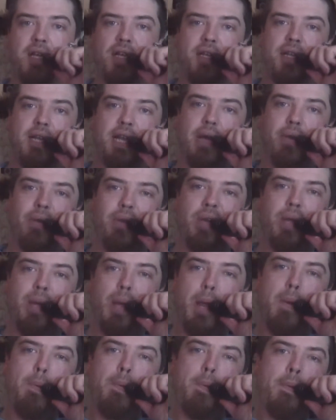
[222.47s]
Now,
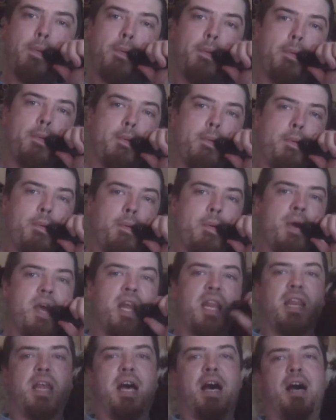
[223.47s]

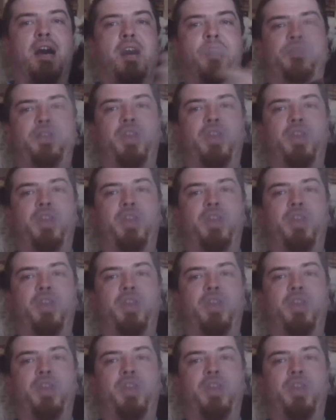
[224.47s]
I have